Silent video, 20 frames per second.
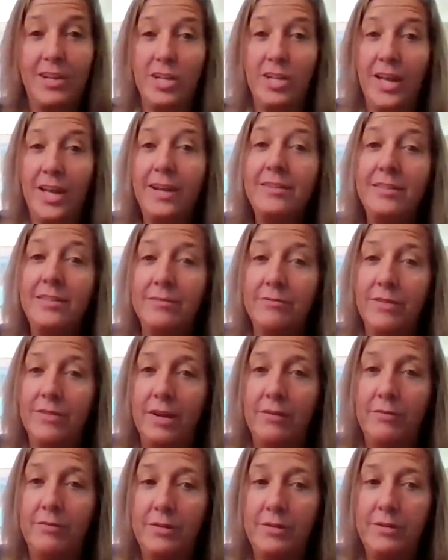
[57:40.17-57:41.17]
collective
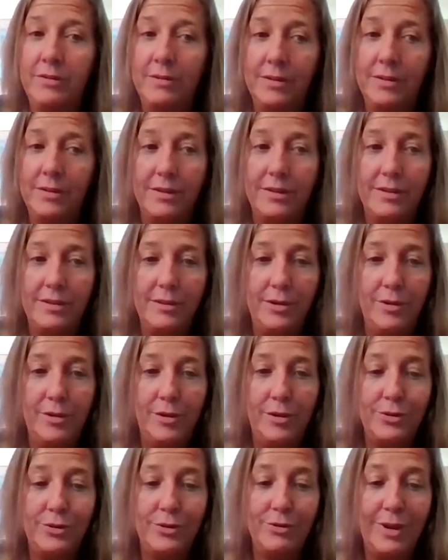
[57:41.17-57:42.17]
level, you
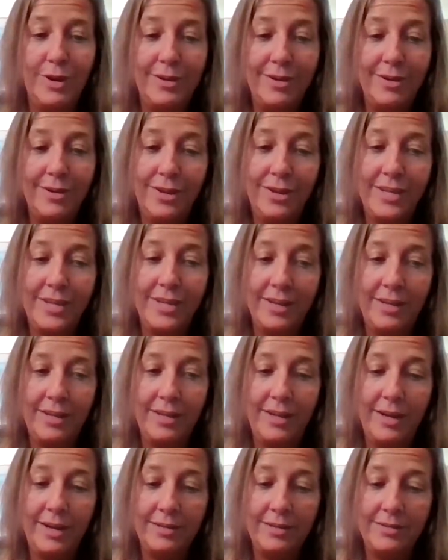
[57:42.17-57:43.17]
know. So I, I look at
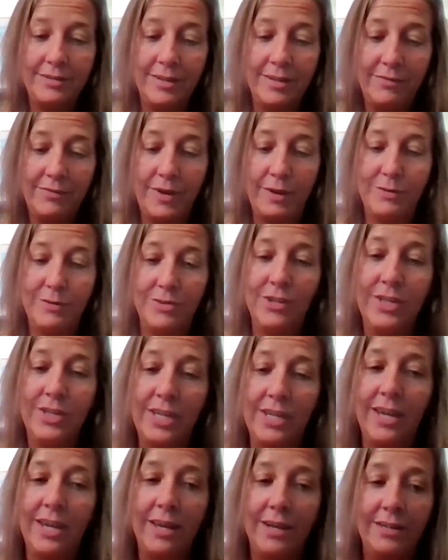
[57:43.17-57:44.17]
it as if I was
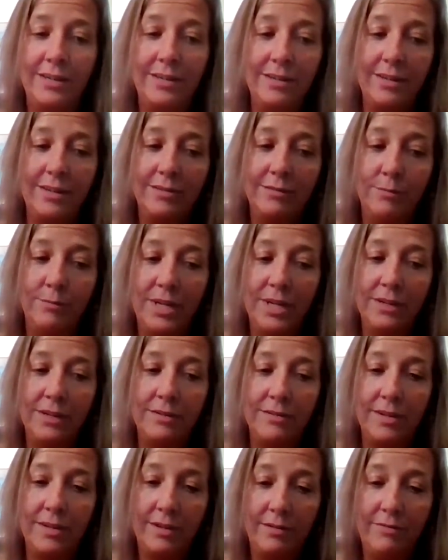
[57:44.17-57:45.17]
looking at it as me
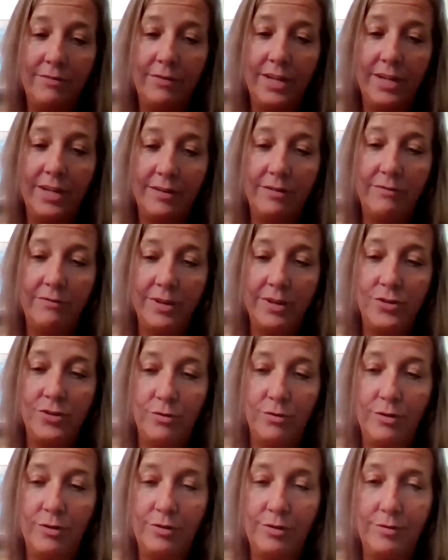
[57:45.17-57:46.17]
as an
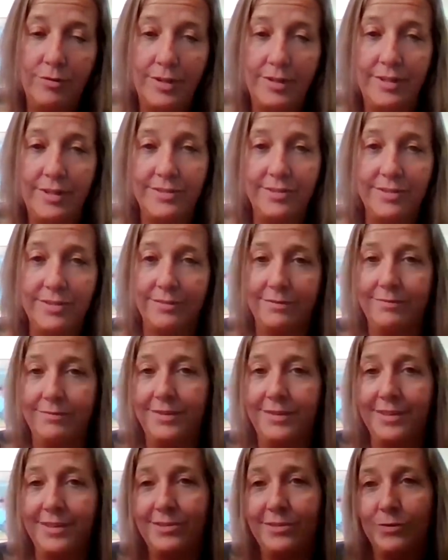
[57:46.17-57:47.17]
individual, and this is
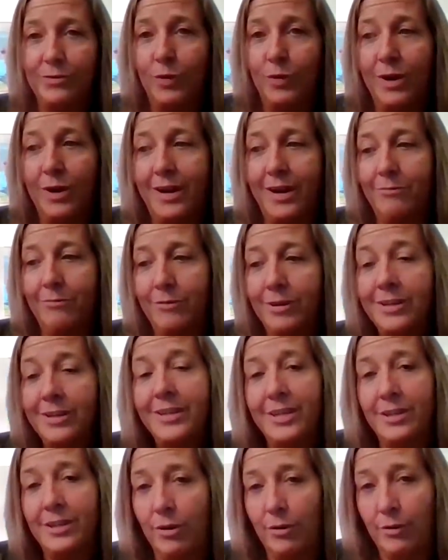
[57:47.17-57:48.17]
this is where I
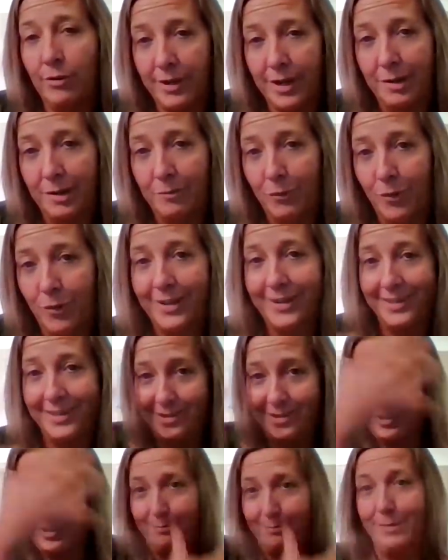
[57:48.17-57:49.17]
really know that I'm one.
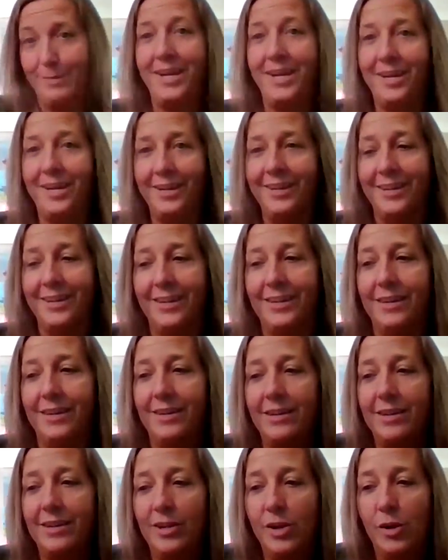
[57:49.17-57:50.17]
It's just me
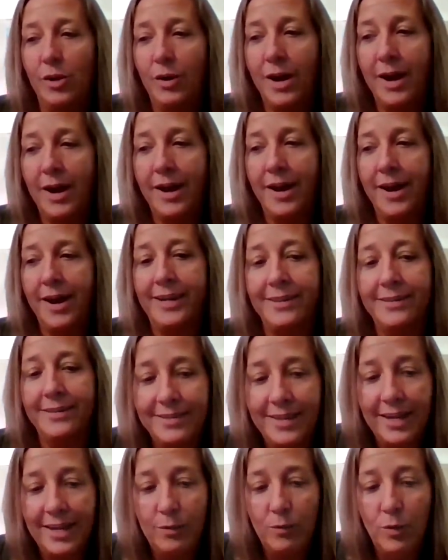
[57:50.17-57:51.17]
you know I, I can
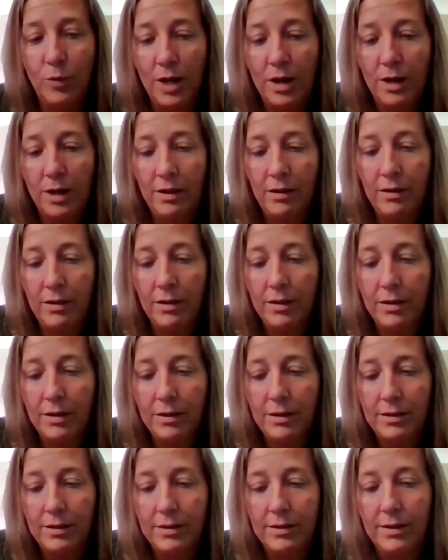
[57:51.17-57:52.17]
say well
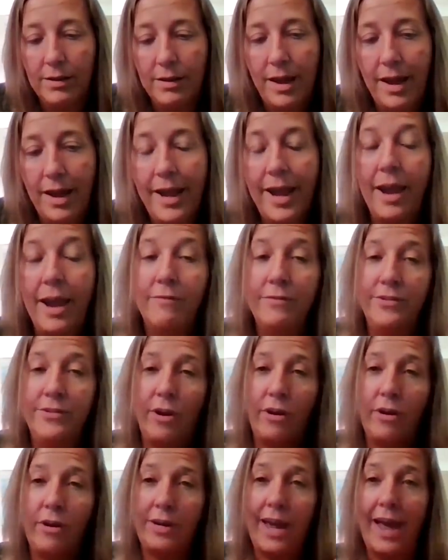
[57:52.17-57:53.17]
i have
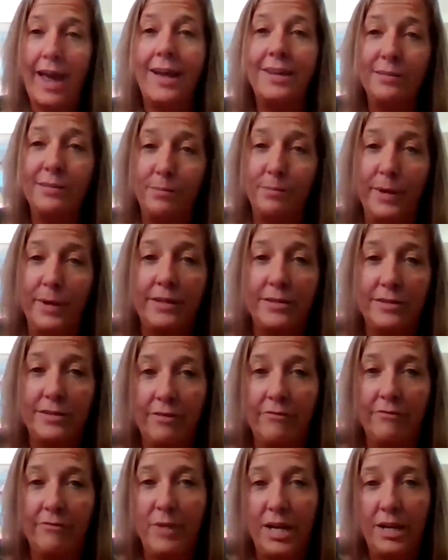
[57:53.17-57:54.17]
dark aspects
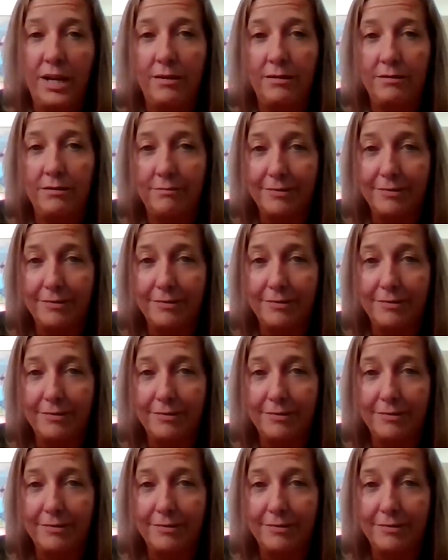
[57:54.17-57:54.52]
of me